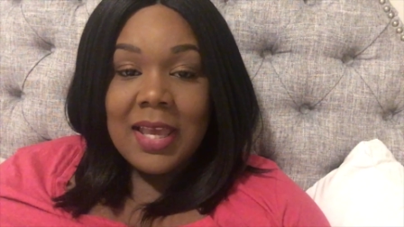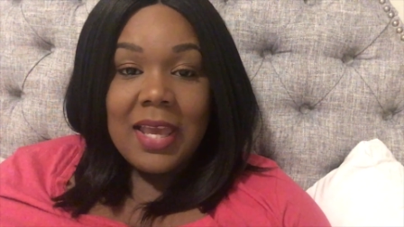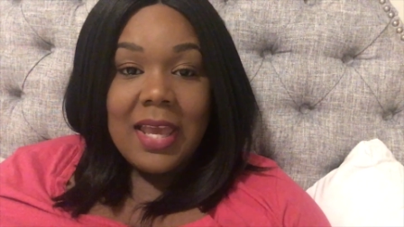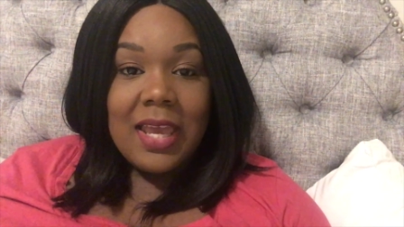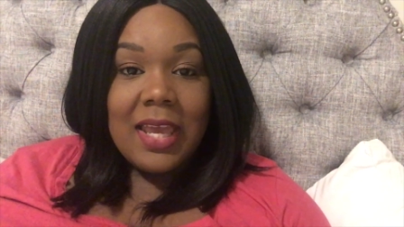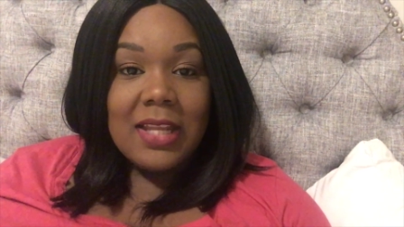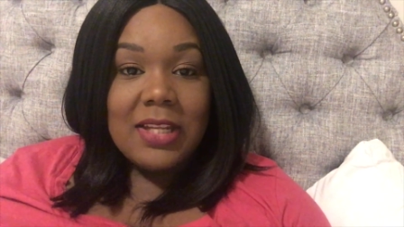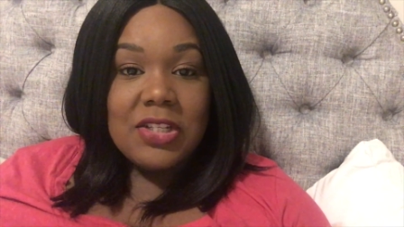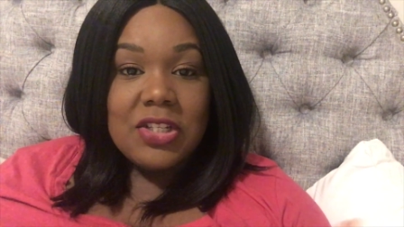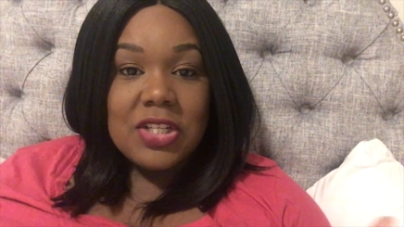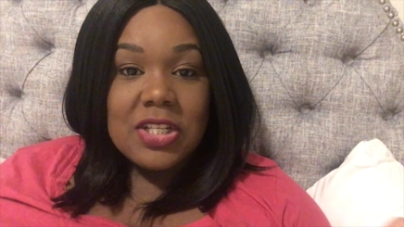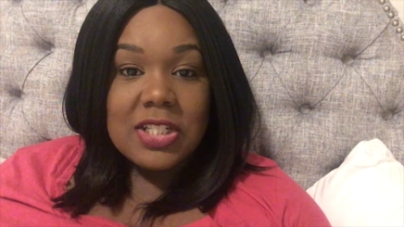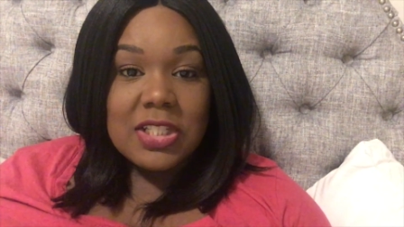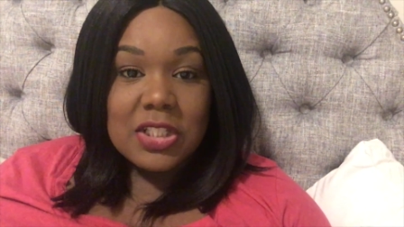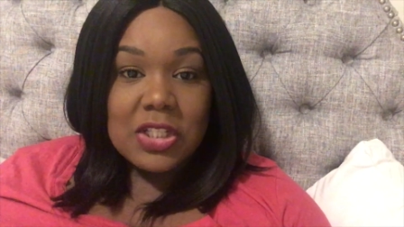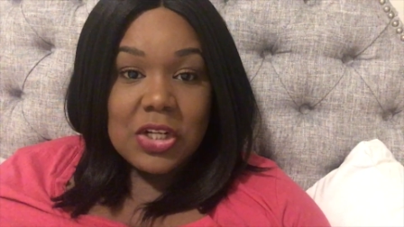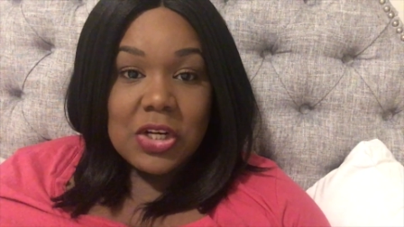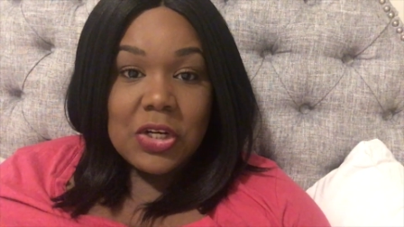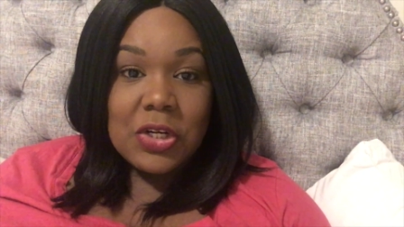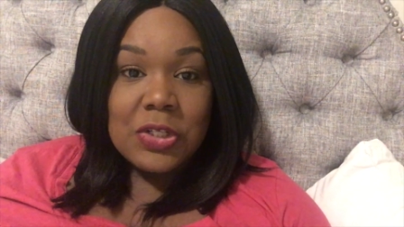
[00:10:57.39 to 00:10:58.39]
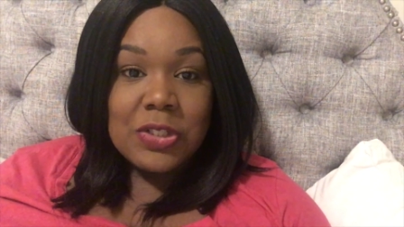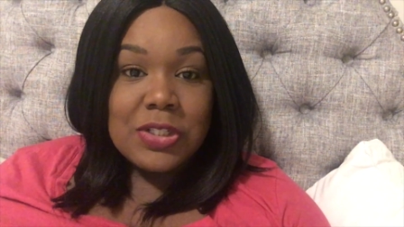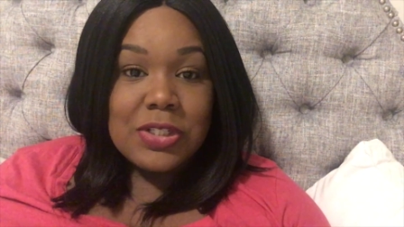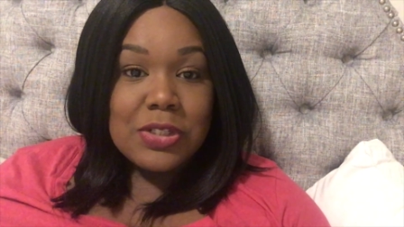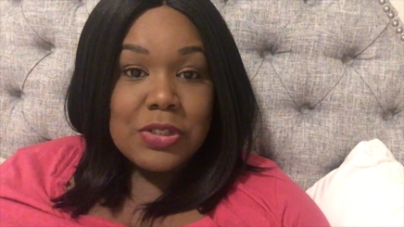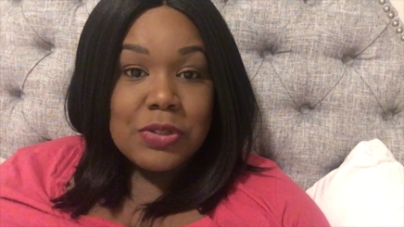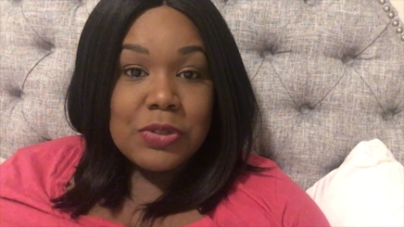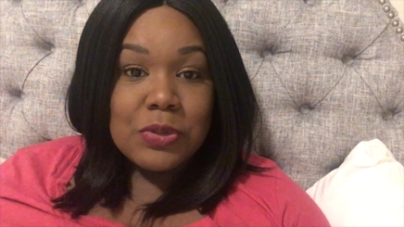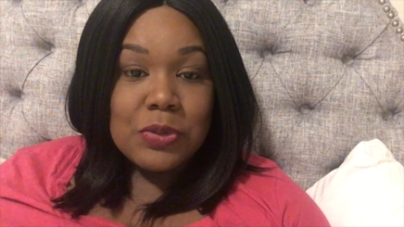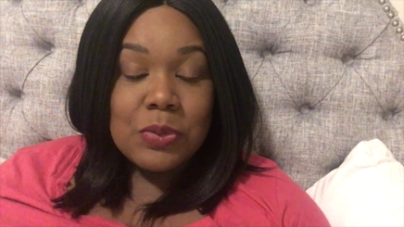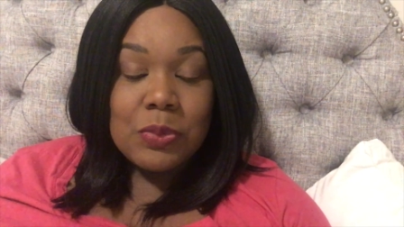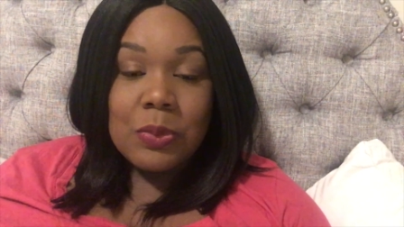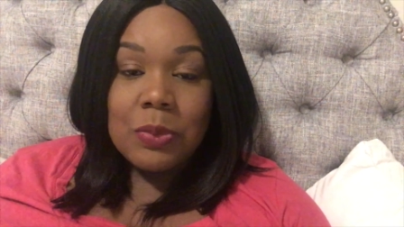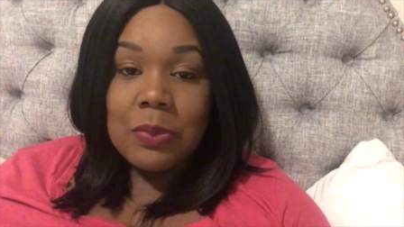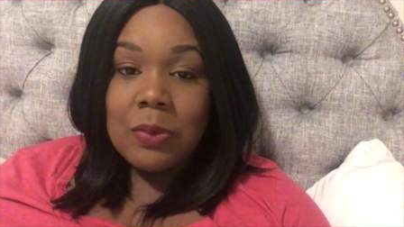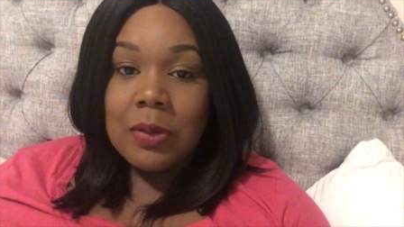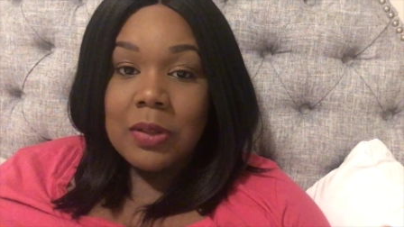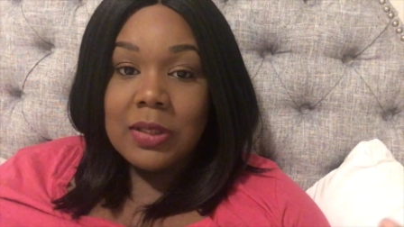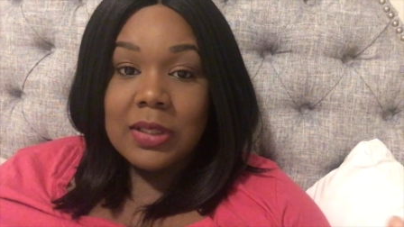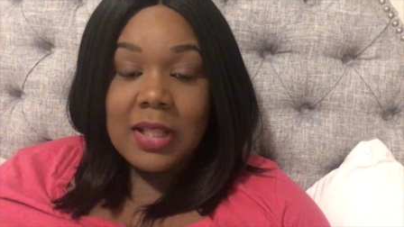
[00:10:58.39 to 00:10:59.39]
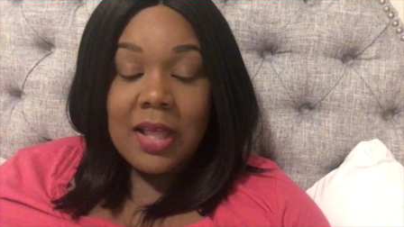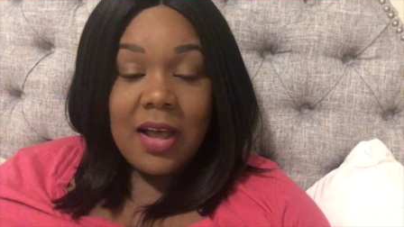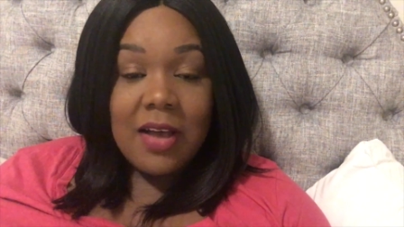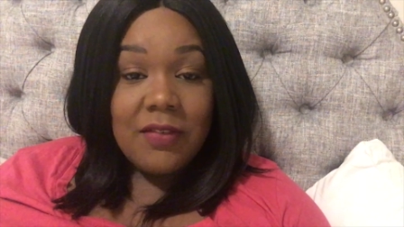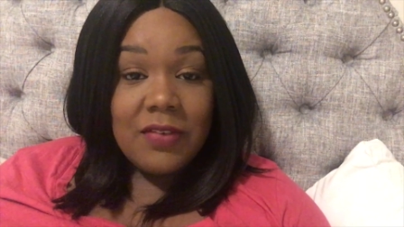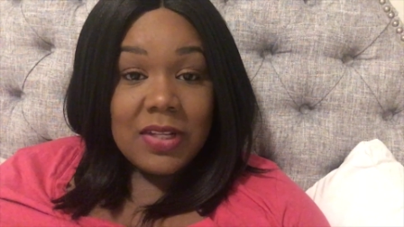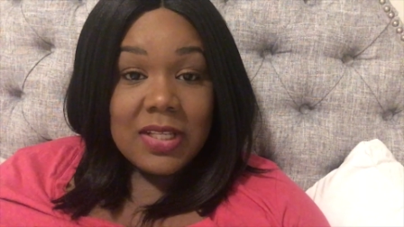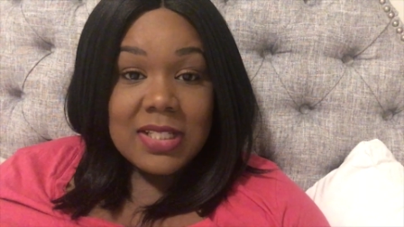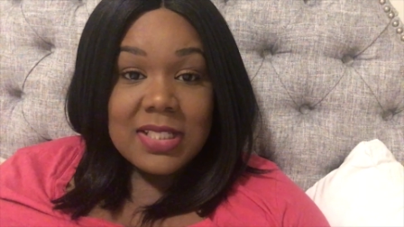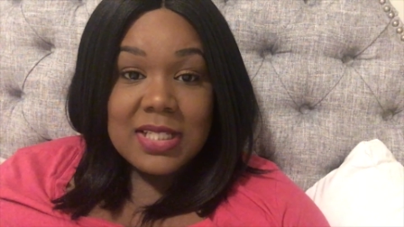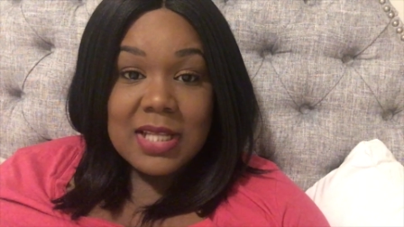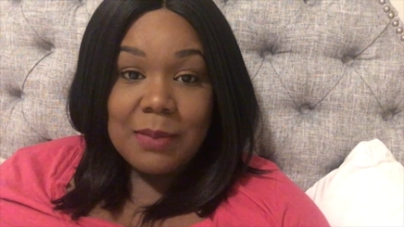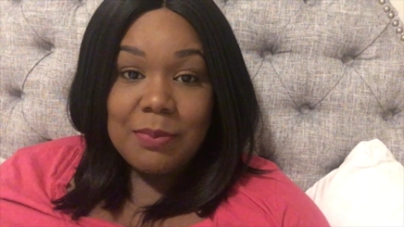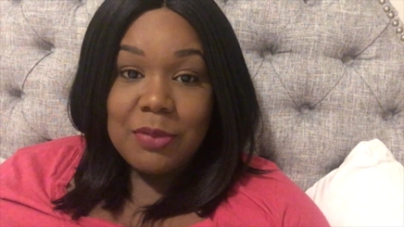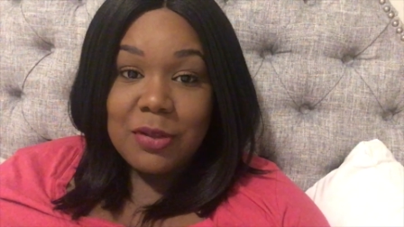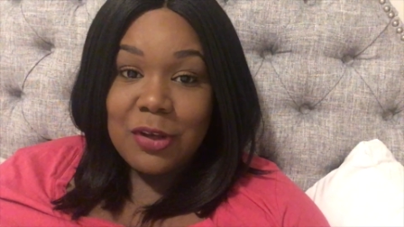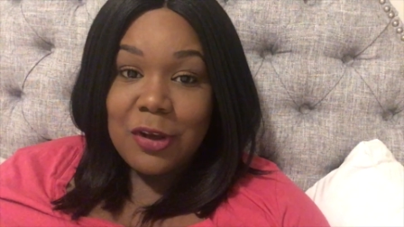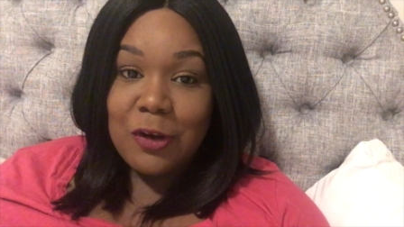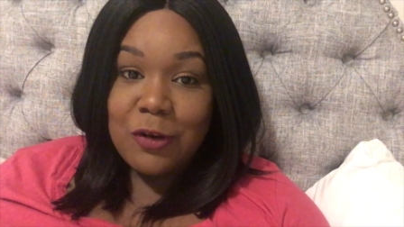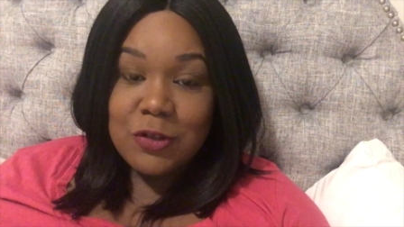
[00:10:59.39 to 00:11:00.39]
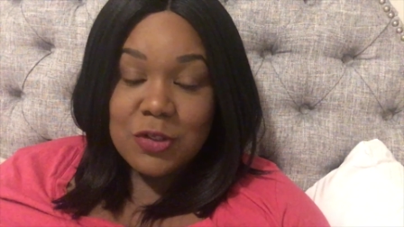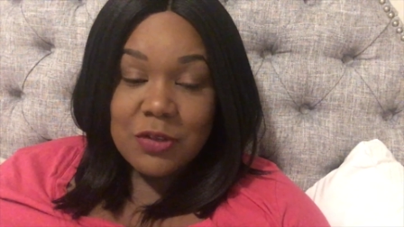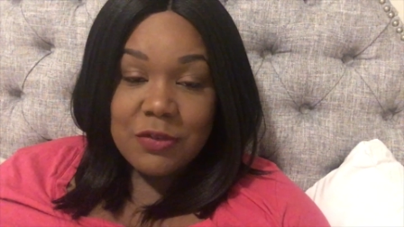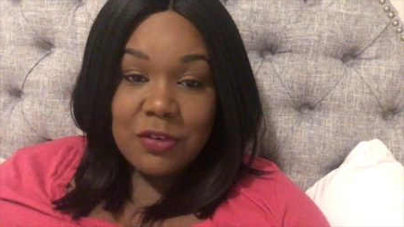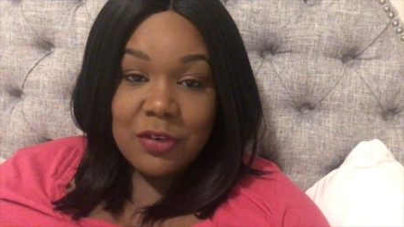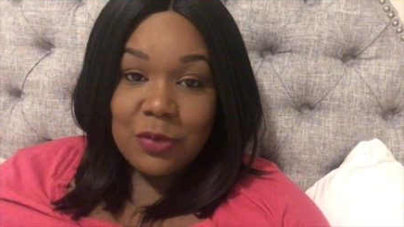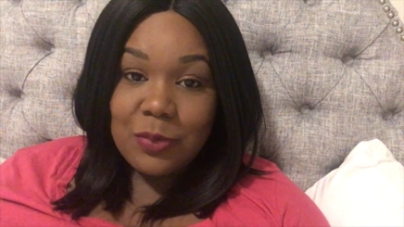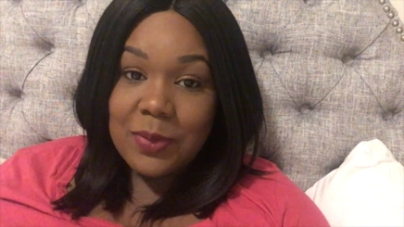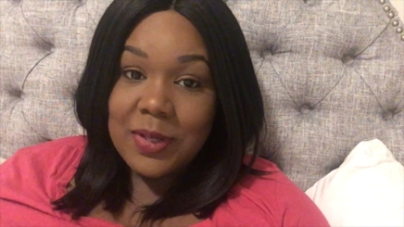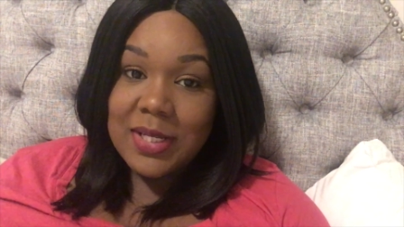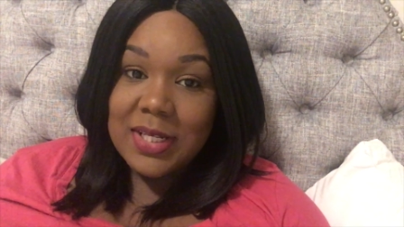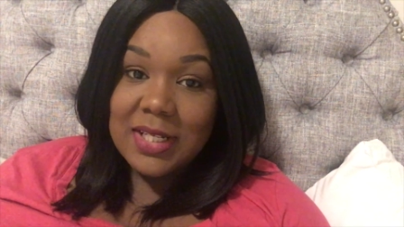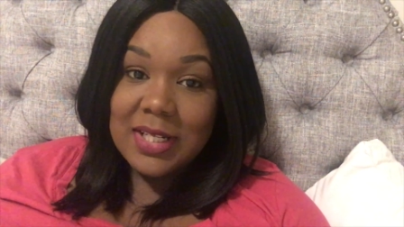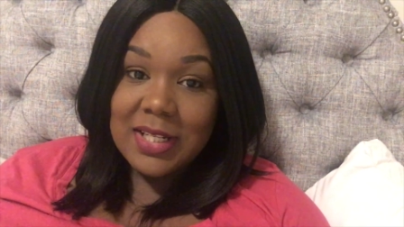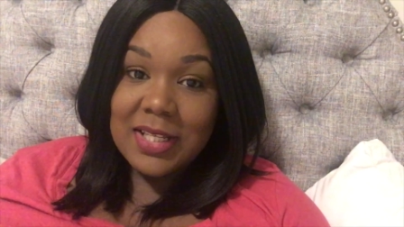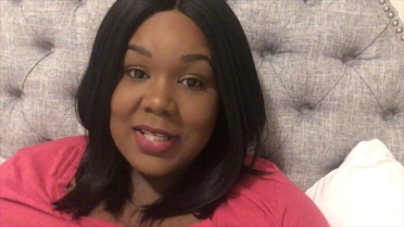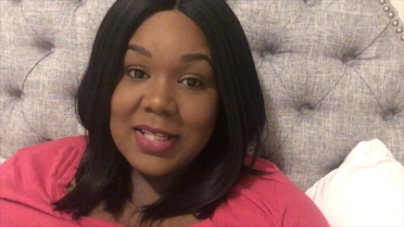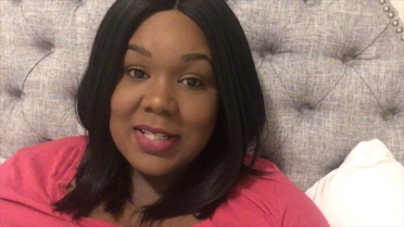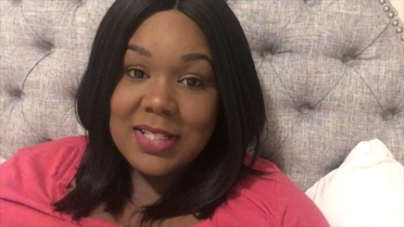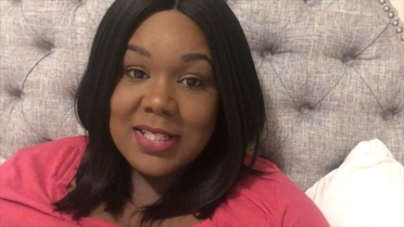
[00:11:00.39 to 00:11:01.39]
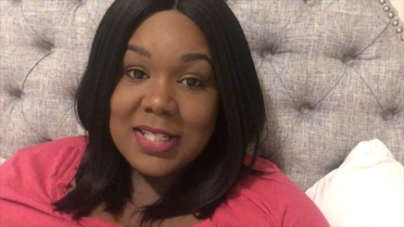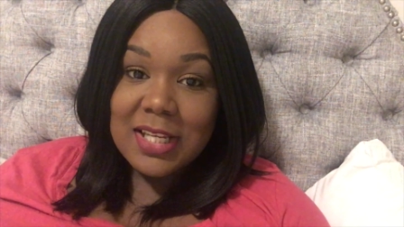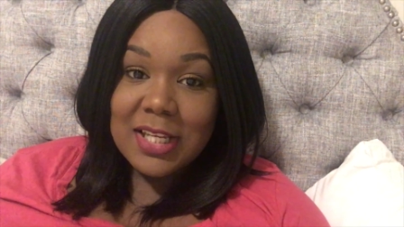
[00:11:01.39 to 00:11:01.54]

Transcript: and just learn to love and accept the culture for what it is